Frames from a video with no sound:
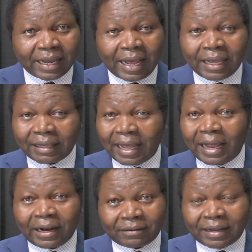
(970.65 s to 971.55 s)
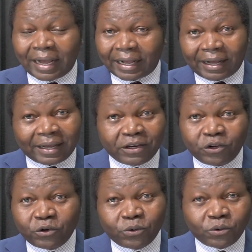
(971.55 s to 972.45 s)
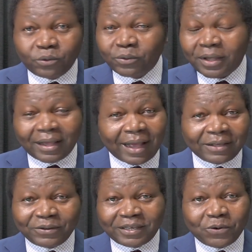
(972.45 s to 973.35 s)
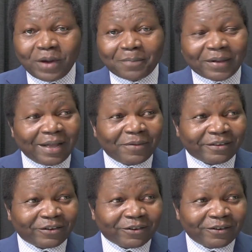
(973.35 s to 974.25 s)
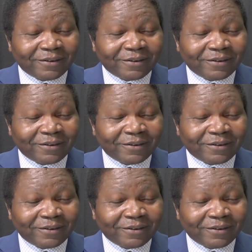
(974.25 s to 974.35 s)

Are you seeing where I'm coming, sir?